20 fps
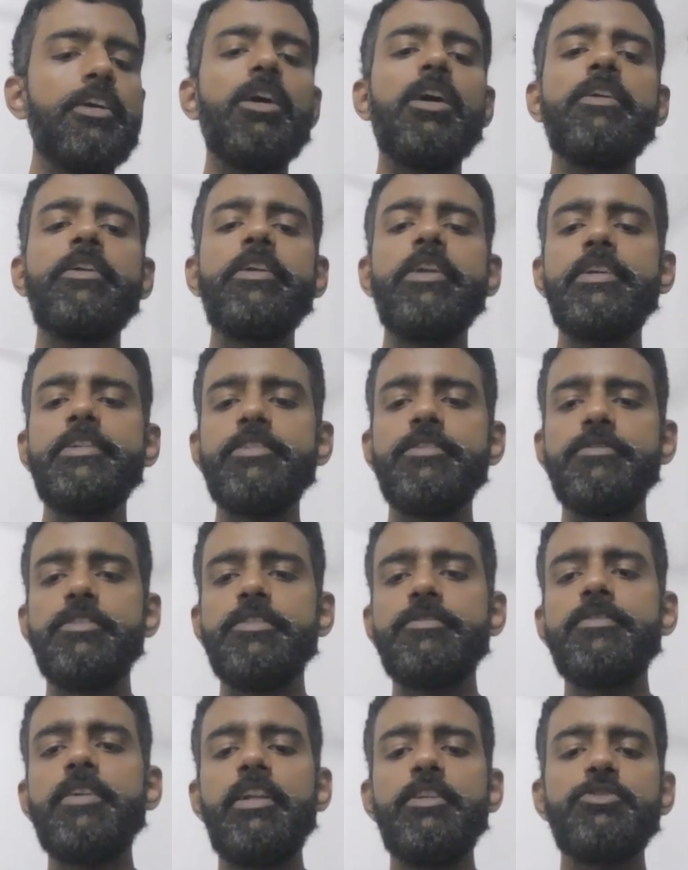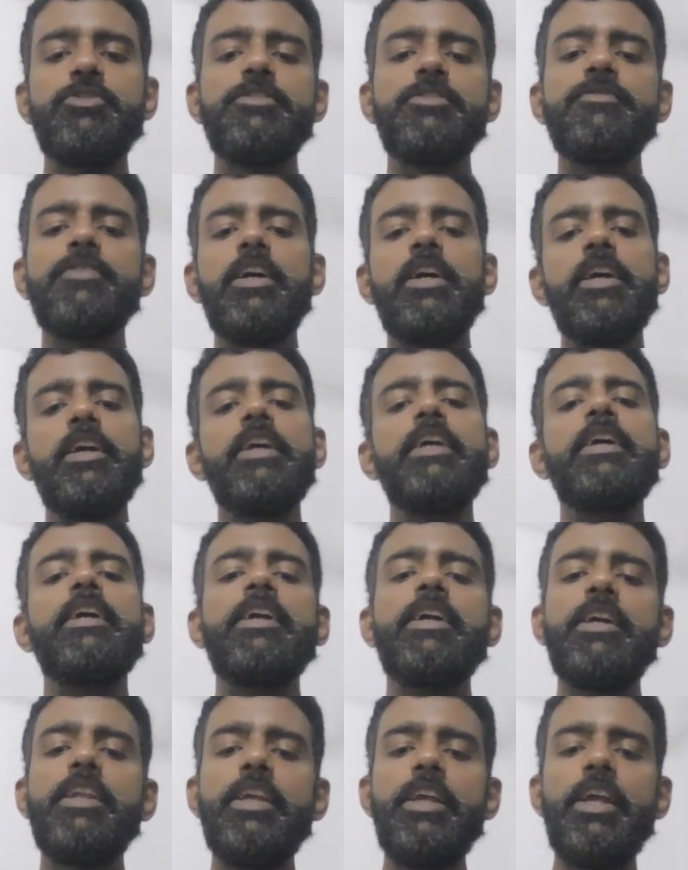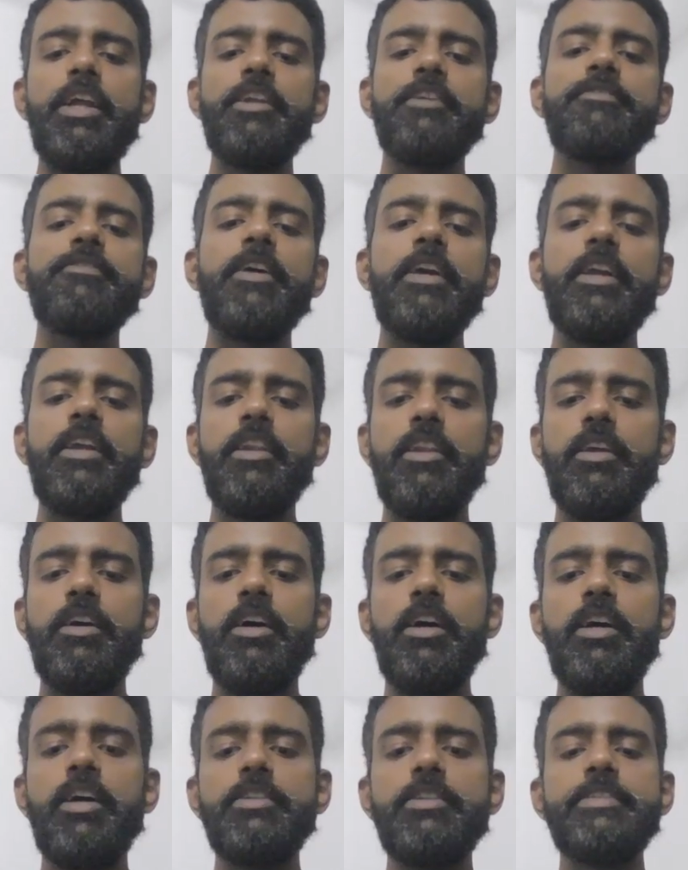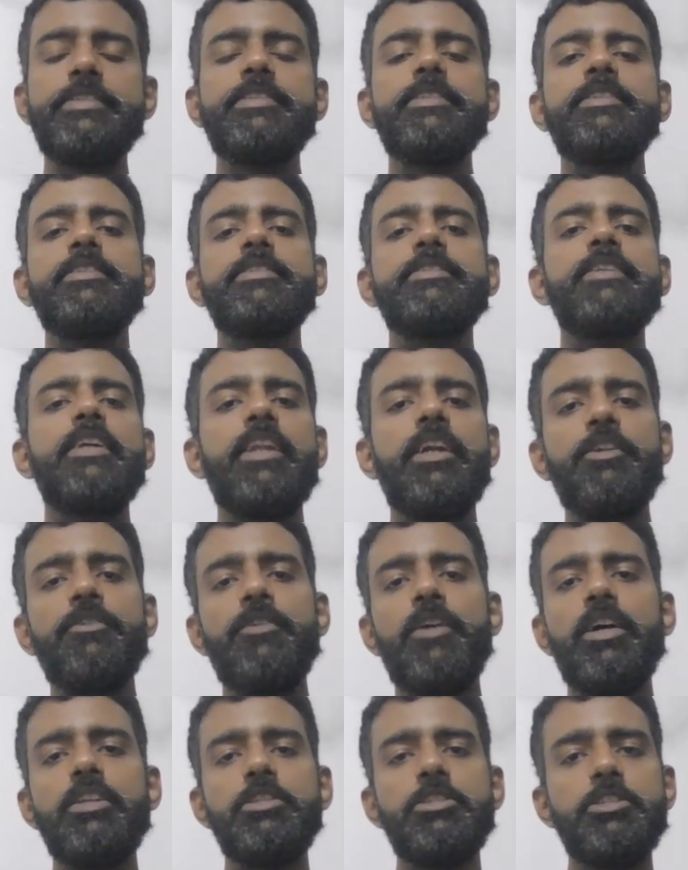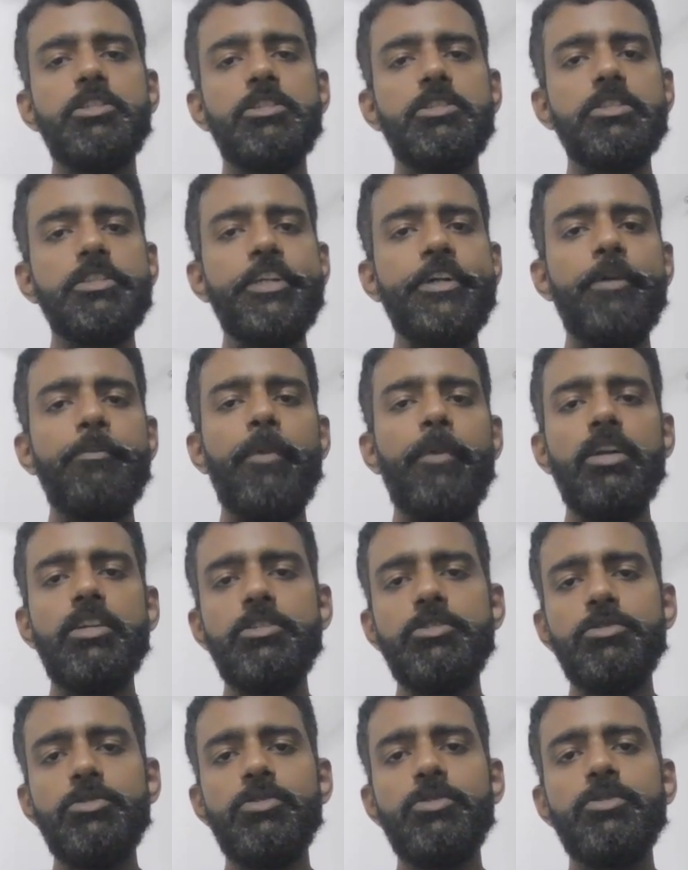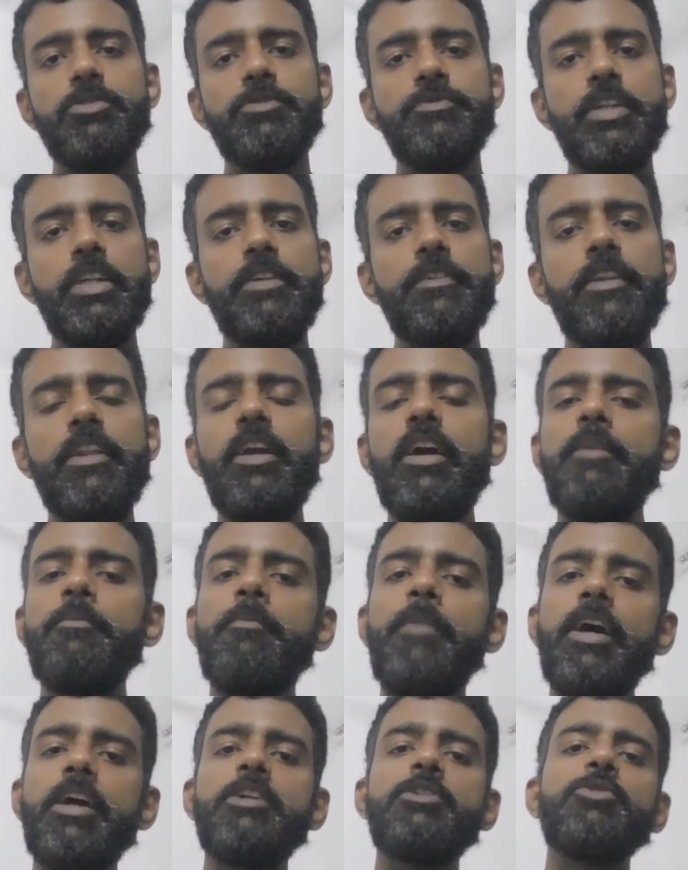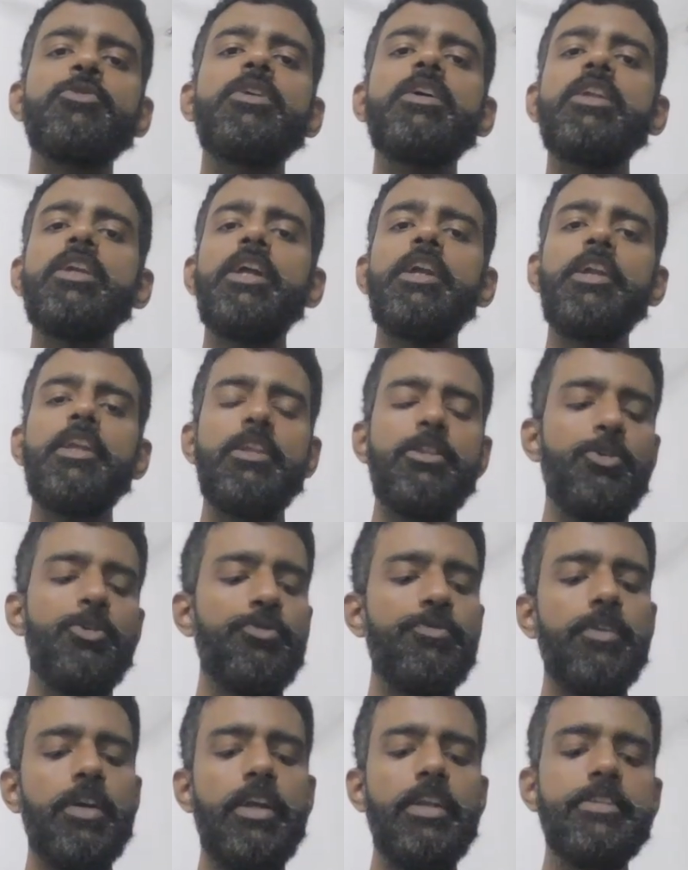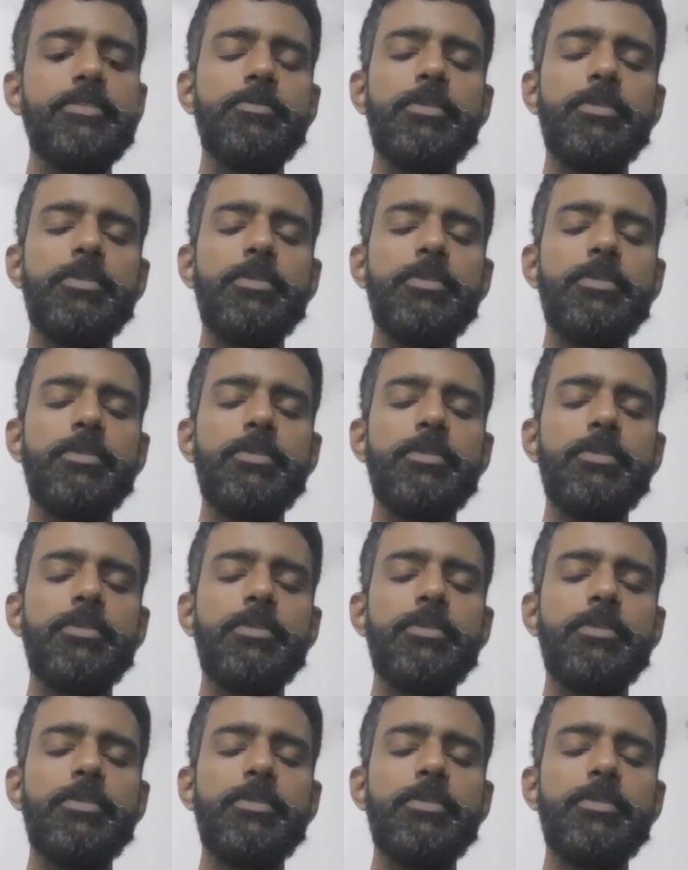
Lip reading: contents of the file. So if I create a file, this is an advanced command, so we will come back to creating new files.